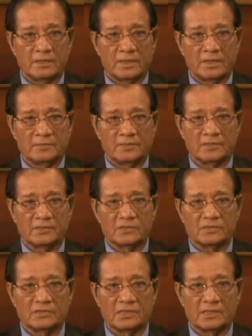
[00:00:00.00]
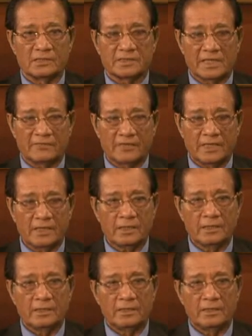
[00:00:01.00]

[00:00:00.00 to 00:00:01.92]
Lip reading: Nachman is still traveling